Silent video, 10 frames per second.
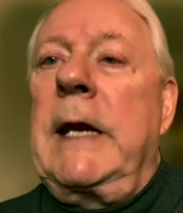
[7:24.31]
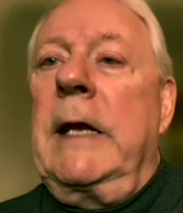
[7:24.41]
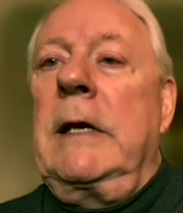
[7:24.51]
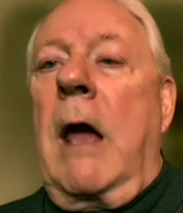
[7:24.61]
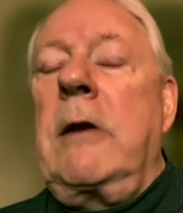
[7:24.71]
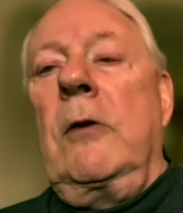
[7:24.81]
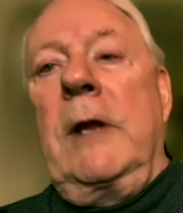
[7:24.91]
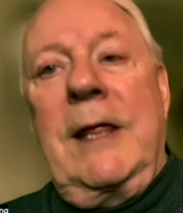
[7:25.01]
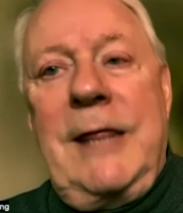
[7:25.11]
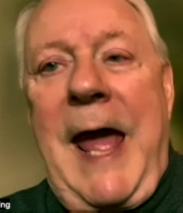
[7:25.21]
And not
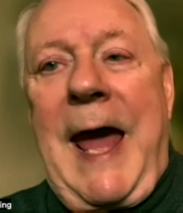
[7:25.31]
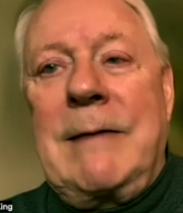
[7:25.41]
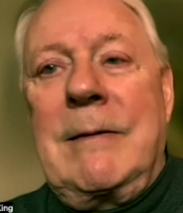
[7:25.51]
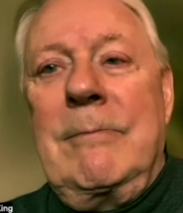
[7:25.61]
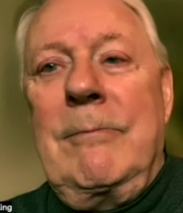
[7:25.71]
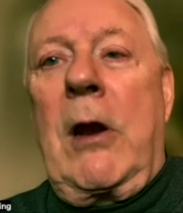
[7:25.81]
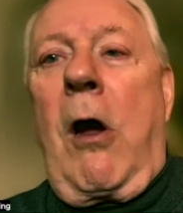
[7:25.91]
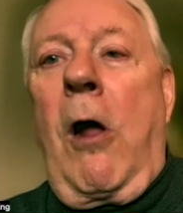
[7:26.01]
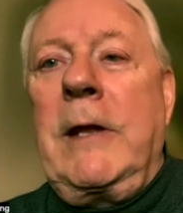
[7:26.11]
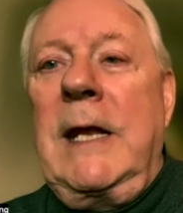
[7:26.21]
only that, but
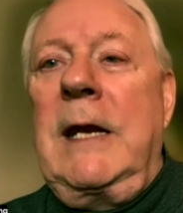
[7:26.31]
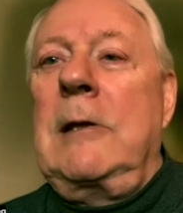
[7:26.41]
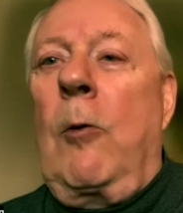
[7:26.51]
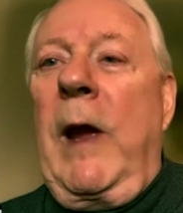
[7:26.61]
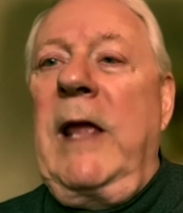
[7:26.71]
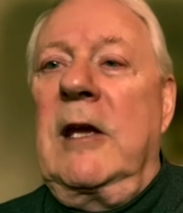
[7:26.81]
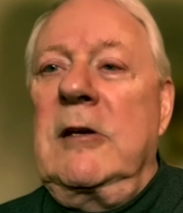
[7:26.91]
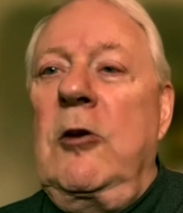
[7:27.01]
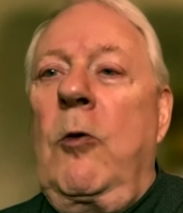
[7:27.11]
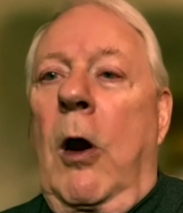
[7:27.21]
all in the way that
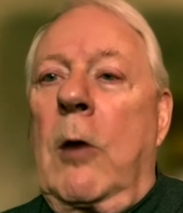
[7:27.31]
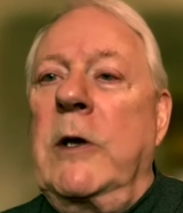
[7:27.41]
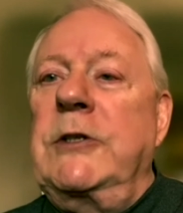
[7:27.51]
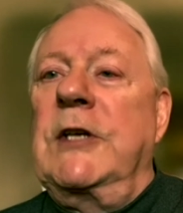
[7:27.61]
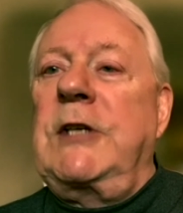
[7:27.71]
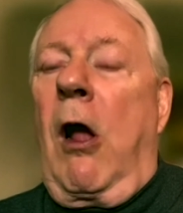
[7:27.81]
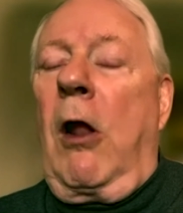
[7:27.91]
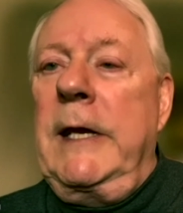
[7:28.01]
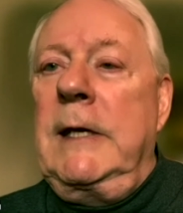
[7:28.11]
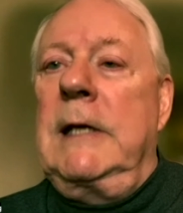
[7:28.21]
you are, which is
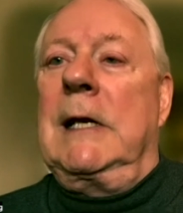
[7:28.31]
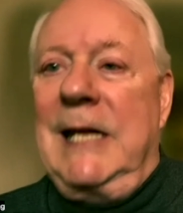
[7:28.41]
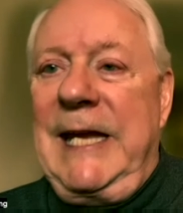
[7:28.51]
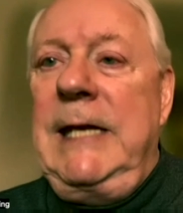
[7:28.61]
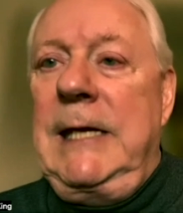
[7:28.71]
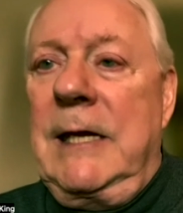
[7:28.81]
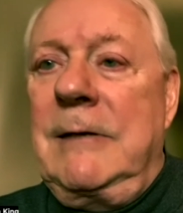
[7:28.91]
all in and lean in.